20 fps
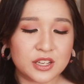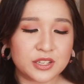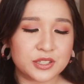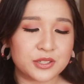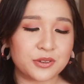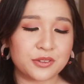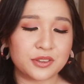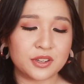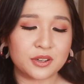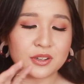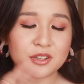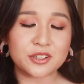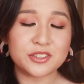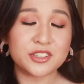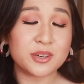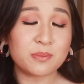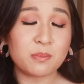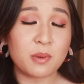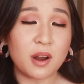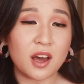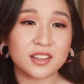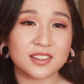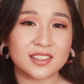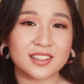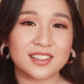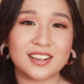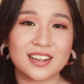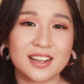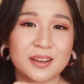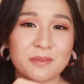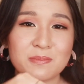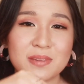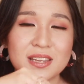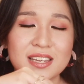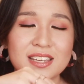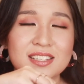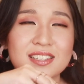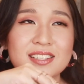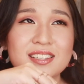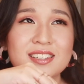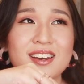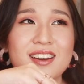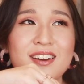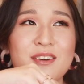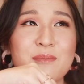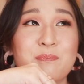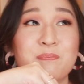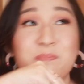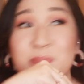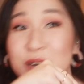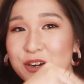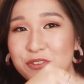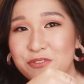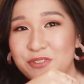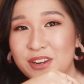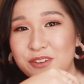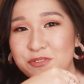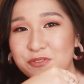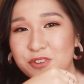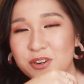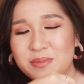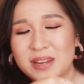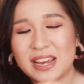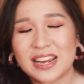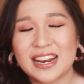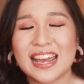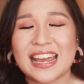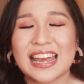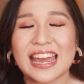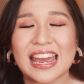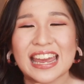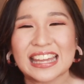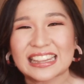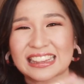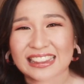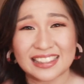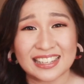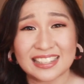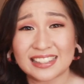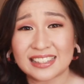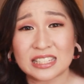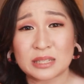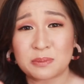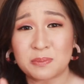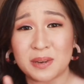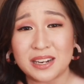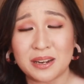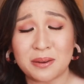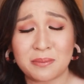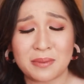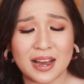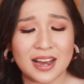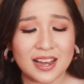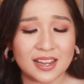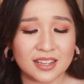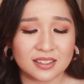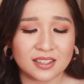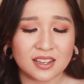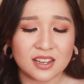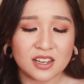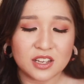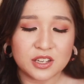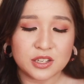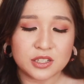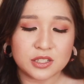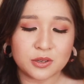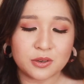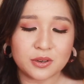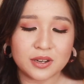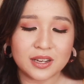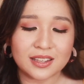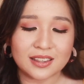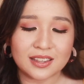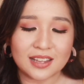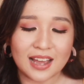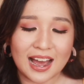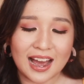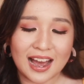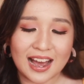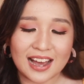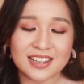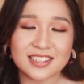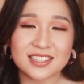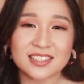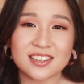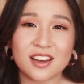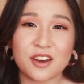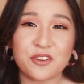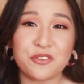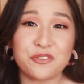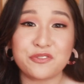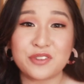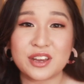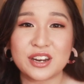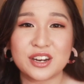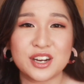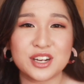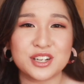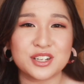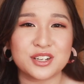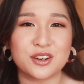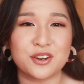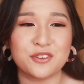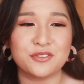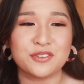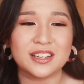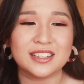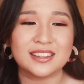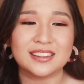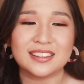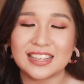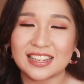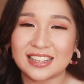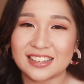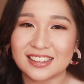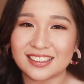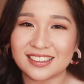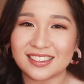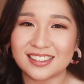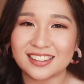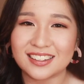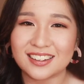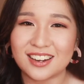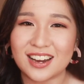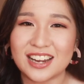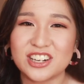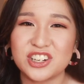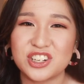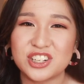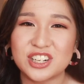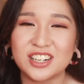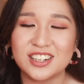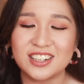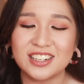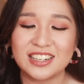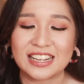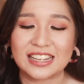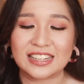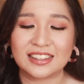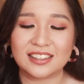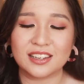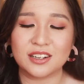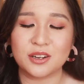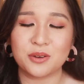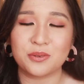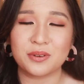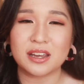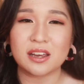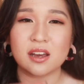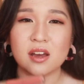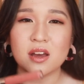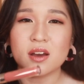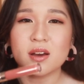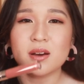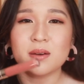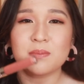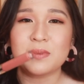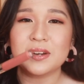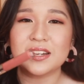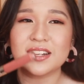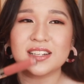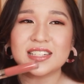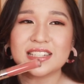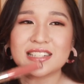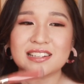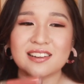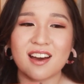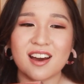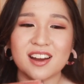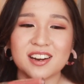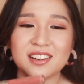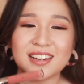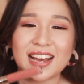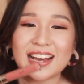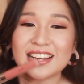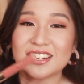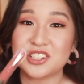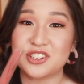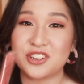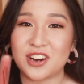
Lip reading: So the Ultra Blotted Lip is perfect for me, and I hate tints pa naman. So it has a finish of a tint, a sheer tint in a way, but it's not as